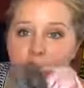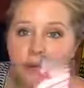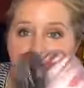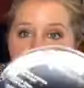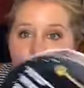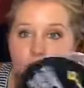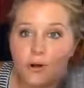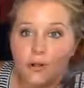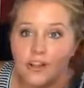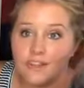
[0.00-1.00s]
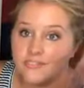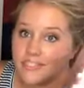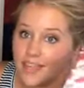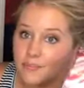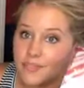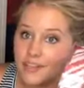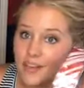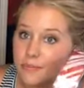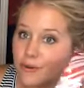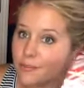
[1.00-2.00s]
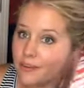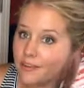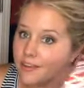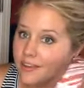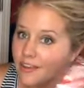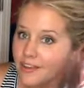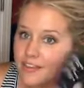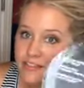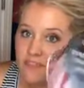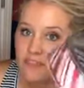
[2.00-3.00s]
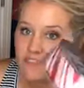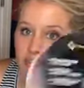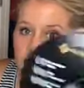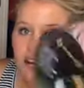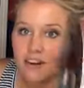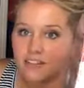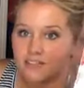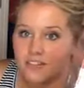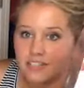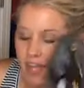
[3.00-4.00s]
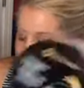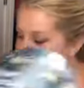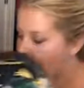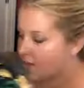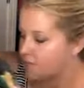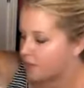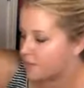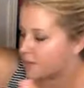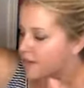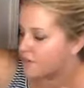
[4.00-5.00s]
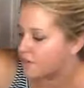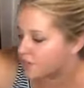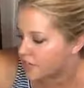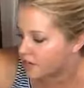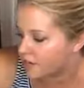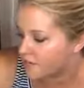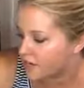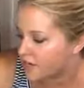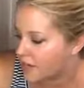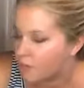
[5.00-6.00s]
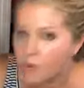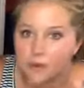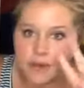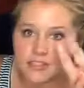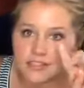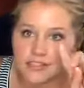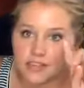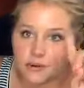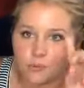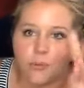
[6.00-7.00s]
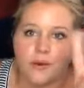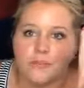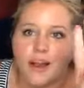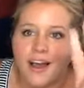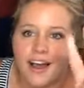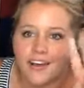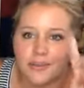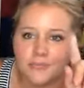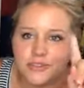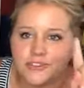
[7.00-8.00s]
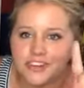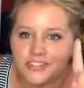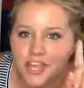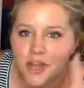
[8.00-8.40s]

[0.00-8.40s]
away a roll of Sam's Club ribbon. It's 50 yards of this candy cane ribbon. If you share the video, one person's gonna, I held up 2 fingers.